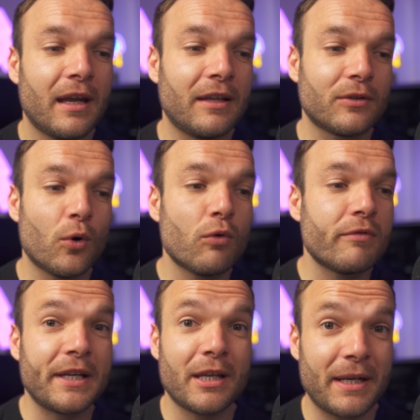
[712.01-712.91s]
It's all
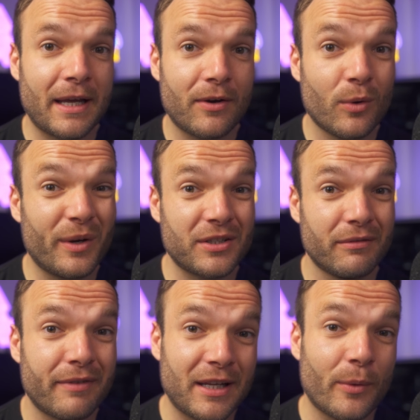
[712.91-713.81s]
really going to be now a question
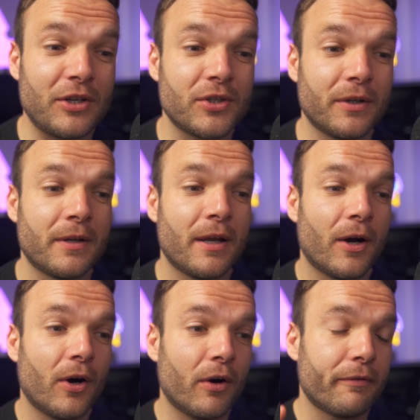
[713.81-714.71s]
of valuation
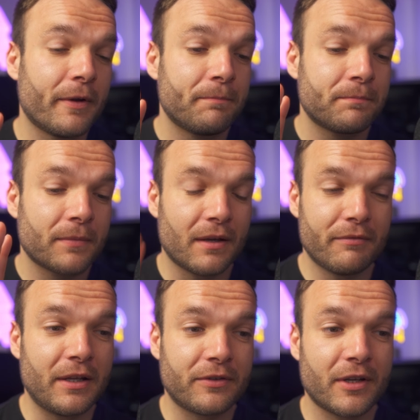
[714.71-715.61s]
of
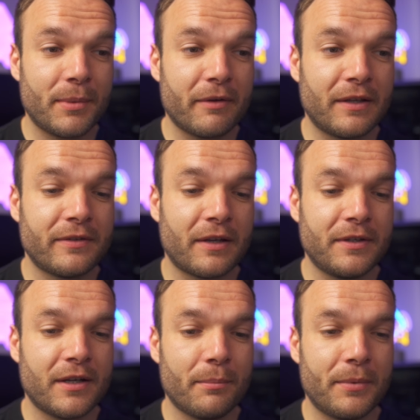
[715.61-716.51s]
NVIDIA is going to be a
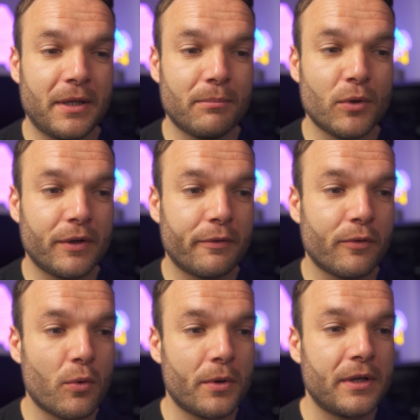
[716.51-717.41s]
fantastic company moving
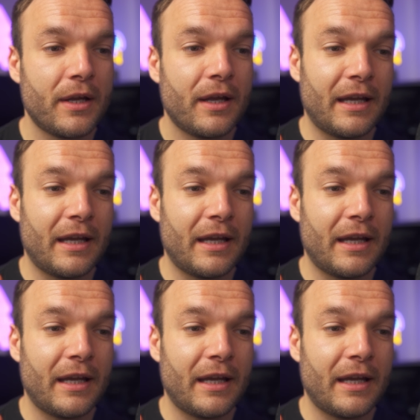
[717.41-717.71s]
forward.